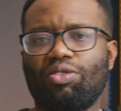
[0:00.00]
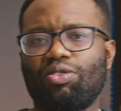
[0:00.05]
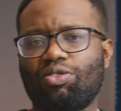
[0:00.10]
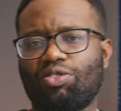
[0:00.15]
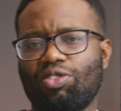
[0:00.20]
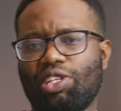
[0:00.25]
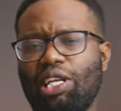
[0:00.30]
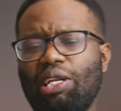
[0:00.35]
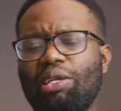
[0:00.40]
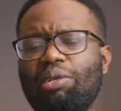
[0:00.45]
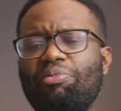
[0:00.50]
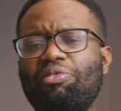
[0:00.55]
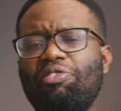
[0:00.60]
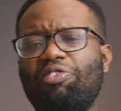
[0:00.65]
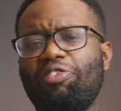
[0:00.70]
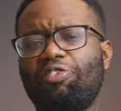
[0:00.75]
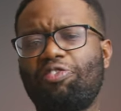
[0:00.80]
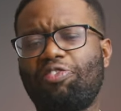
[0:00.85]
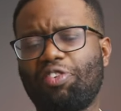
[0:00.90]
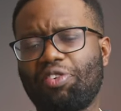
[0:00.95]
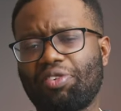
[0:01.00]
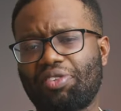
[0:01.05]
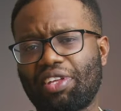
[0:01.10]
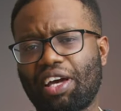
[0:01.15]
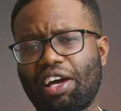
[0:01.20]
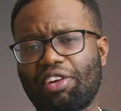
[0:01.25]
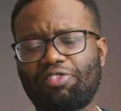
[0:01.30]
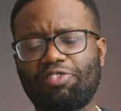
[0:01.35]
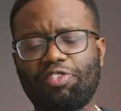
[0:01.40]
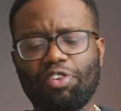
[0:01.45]
So let me be at
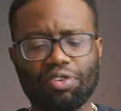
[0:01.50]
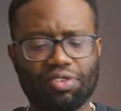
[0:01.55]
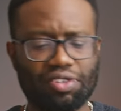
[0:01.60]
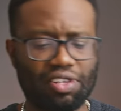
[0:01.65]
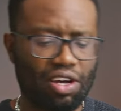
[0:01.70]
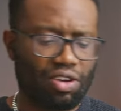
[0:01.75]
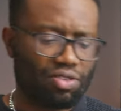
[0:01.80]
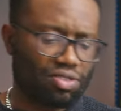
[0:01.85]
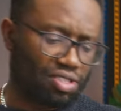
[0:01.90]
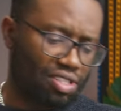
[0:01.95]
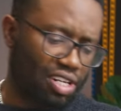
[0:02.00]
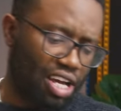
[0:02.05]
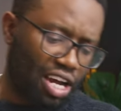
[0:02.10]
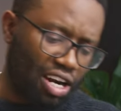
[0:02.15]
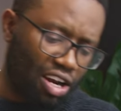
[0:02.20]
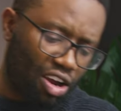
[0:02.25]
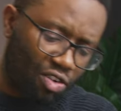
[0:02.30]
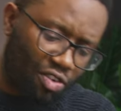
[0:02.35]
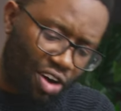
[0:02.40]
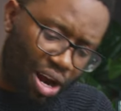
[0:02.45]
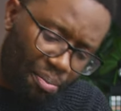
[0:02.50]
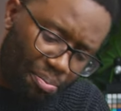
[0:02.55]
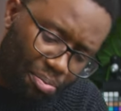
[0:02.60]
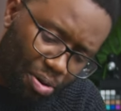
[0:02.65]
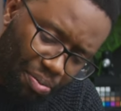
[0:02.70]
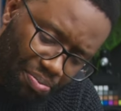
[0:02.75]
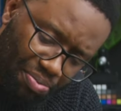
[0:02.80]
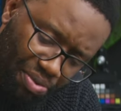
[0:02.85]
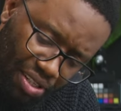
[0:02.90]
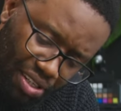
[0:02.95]
4000 and I'll ramp
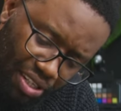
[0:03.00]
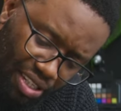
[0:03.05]
up the